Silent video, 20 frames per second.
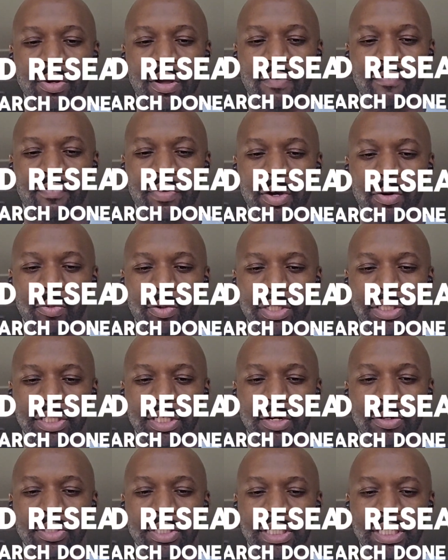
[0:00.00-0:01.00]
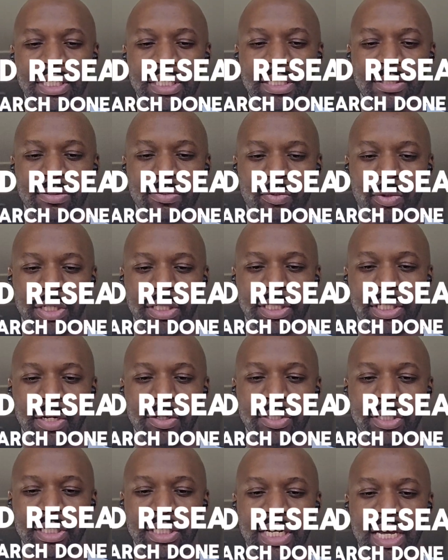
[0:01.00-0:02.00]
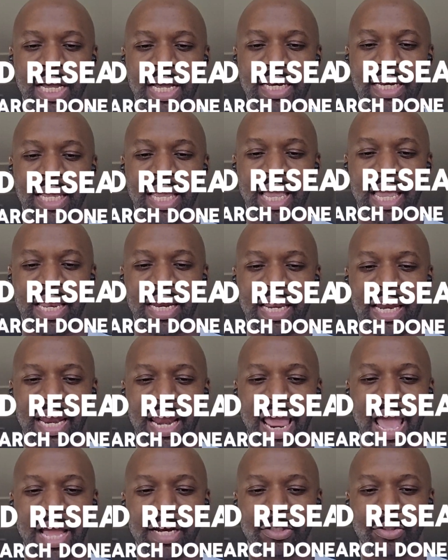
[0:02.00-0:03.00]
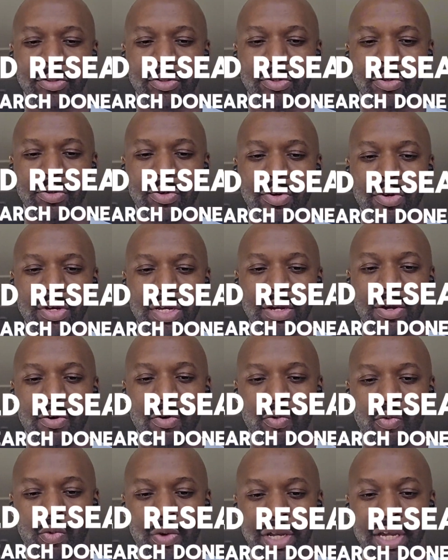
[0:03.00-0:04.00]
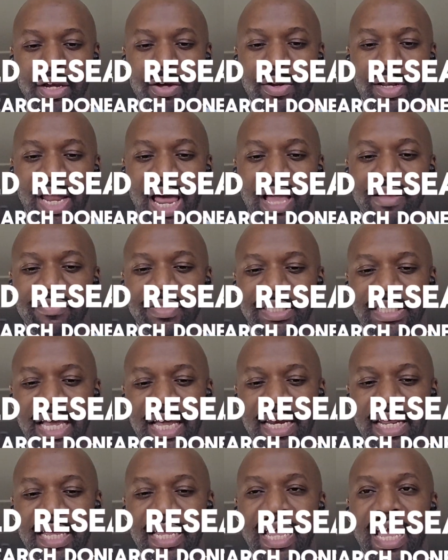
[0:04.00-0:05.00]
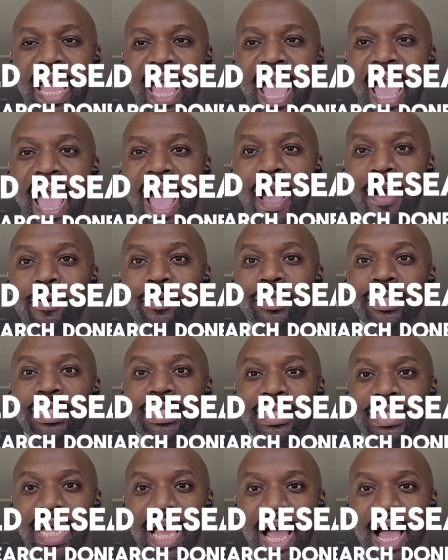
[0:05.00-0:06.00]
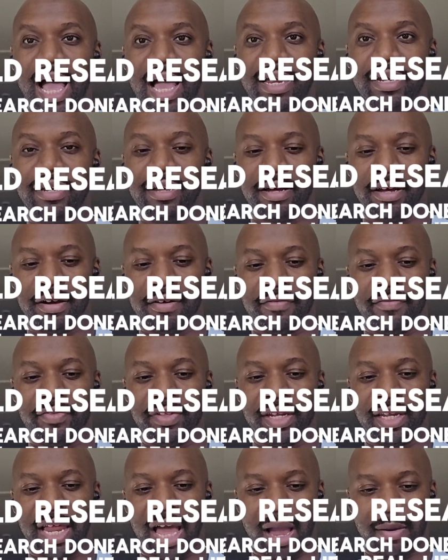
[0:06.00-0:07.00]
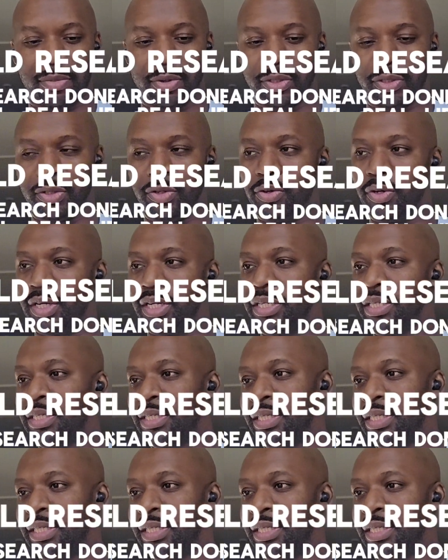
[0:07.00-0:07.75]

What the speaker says: Field research is research done in a natural, real-life setting outside of the laboratory.